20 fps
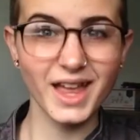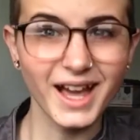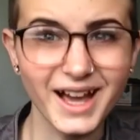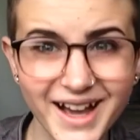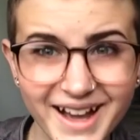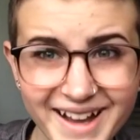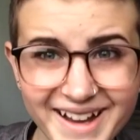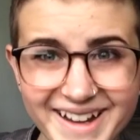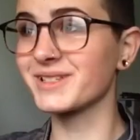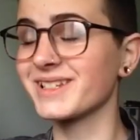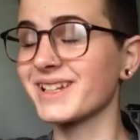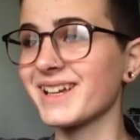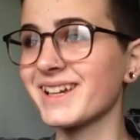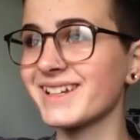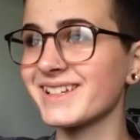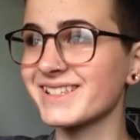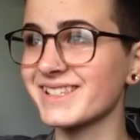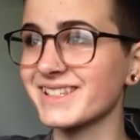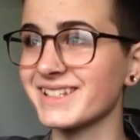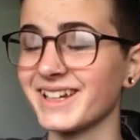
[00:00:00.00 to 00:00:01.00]
Hi! Today
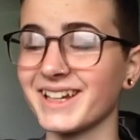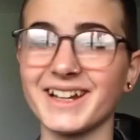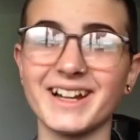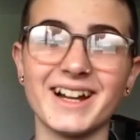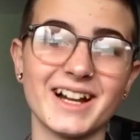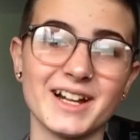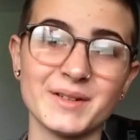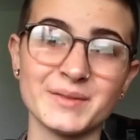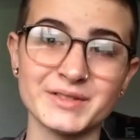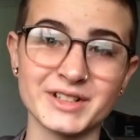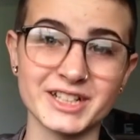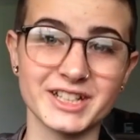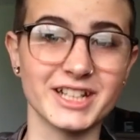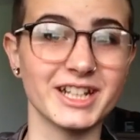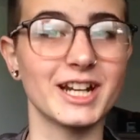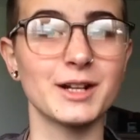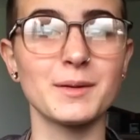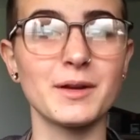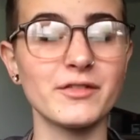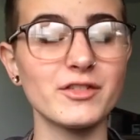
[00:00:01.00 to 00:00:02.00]
is the day I am finally
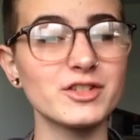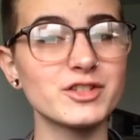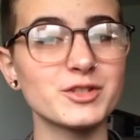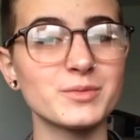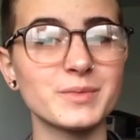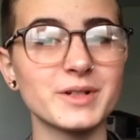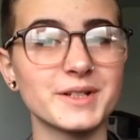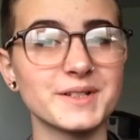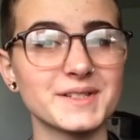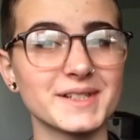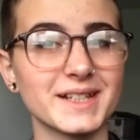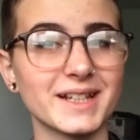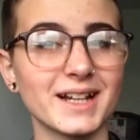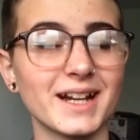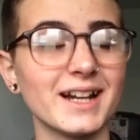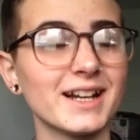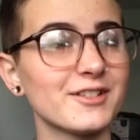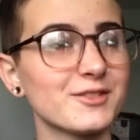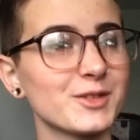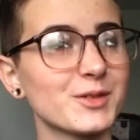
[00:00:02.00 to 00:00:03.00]
getting my Philtrum piercing.
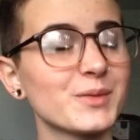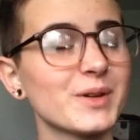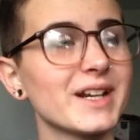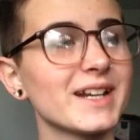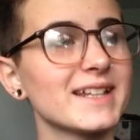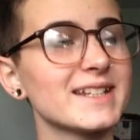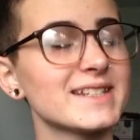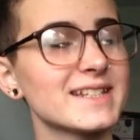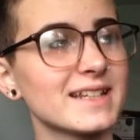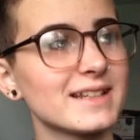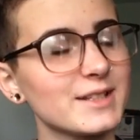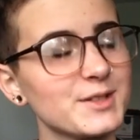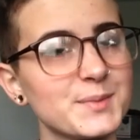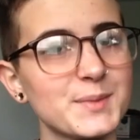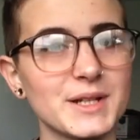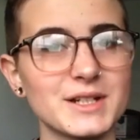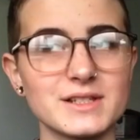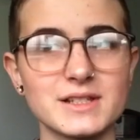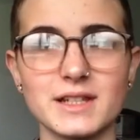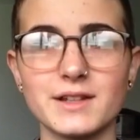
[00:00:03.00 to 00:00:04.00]
I have been waiting to get this
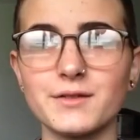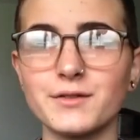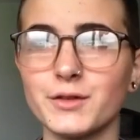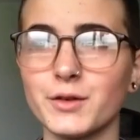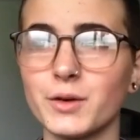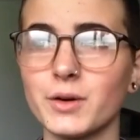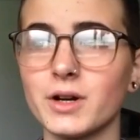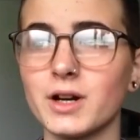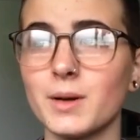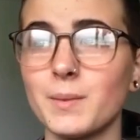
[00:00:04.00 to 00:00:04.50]
piercing for